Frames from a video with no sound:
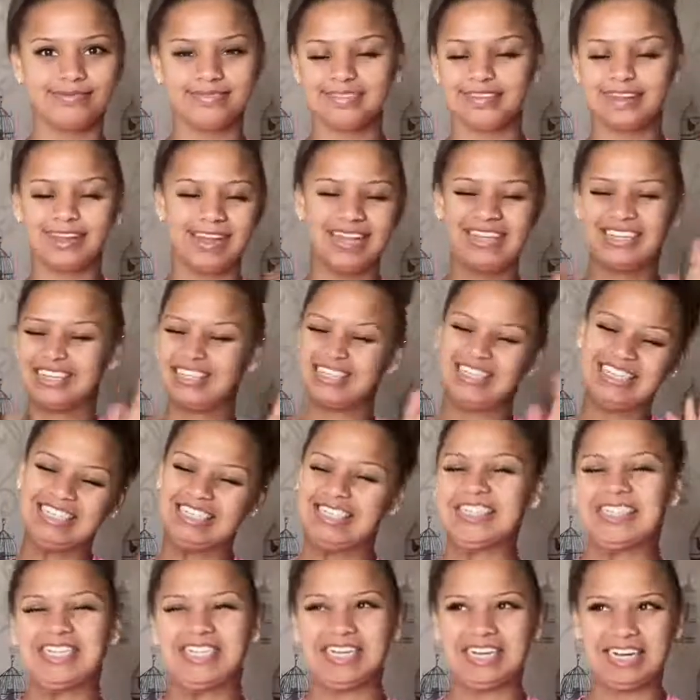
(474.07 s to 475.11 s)
I
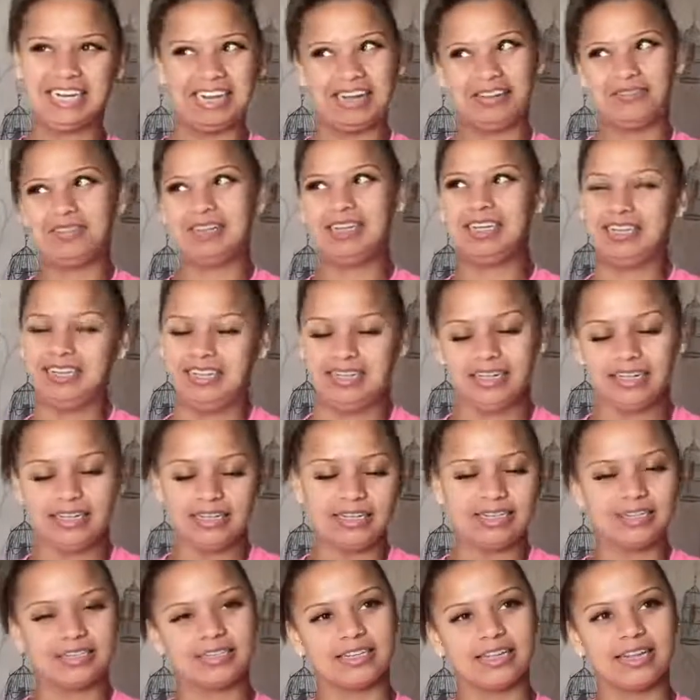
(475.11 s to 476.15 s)
love it.
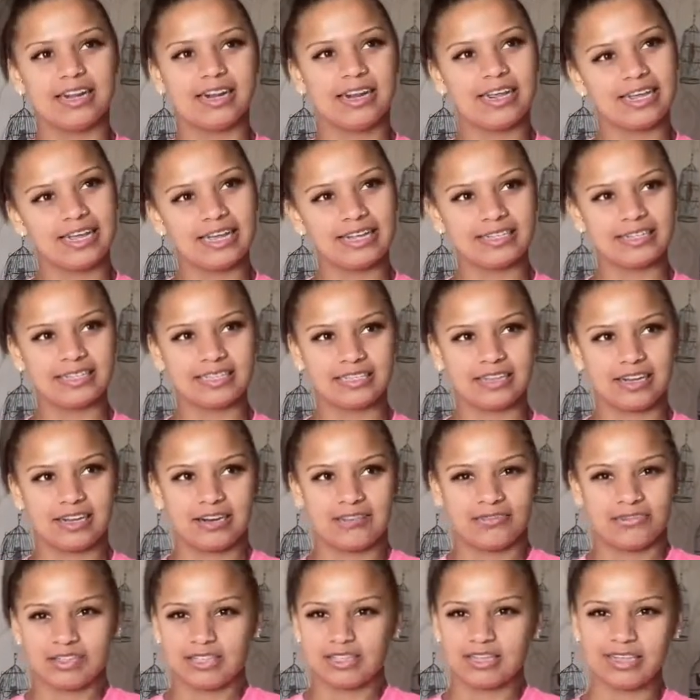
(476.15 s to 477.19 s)
So then I guess it's kind
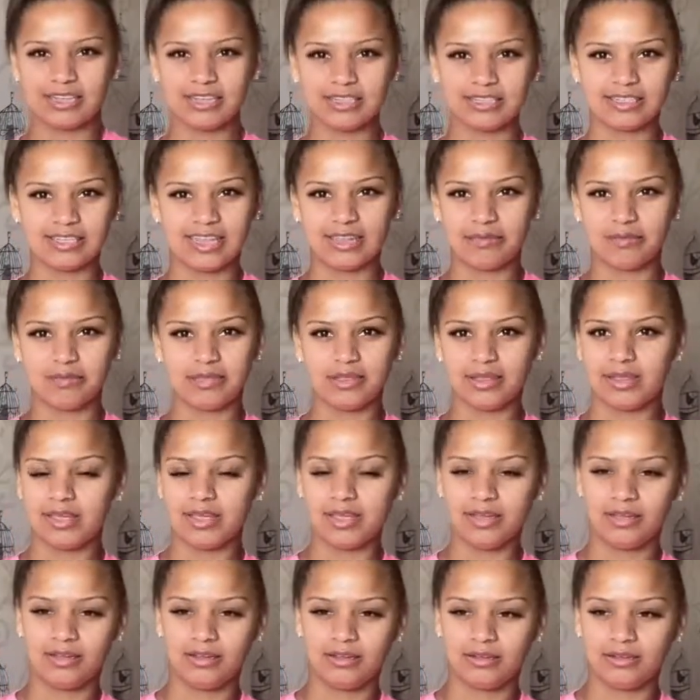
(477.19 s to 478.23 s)
of just like the same
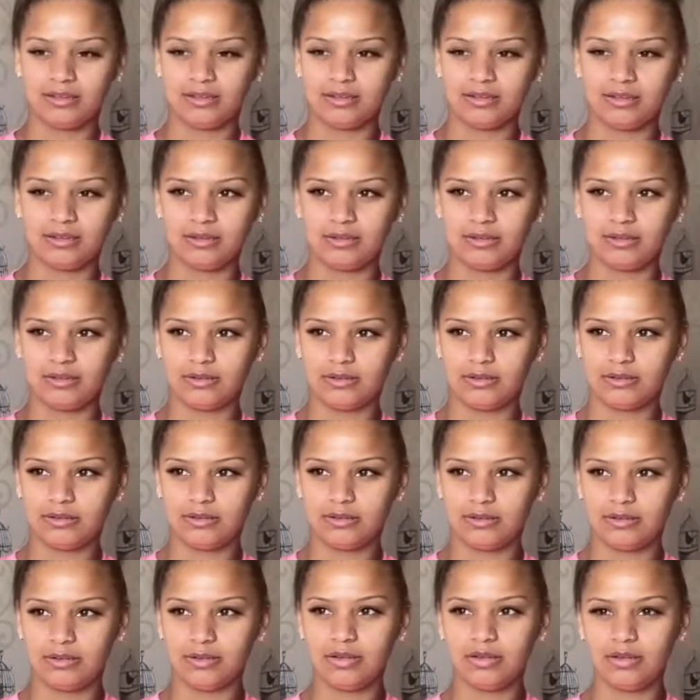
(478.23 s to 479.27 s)
thing
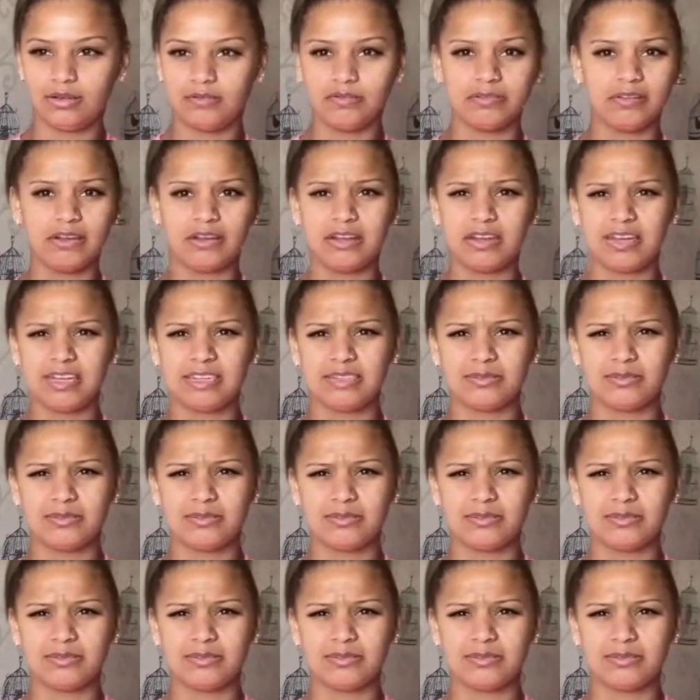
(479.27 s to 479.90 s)
for guys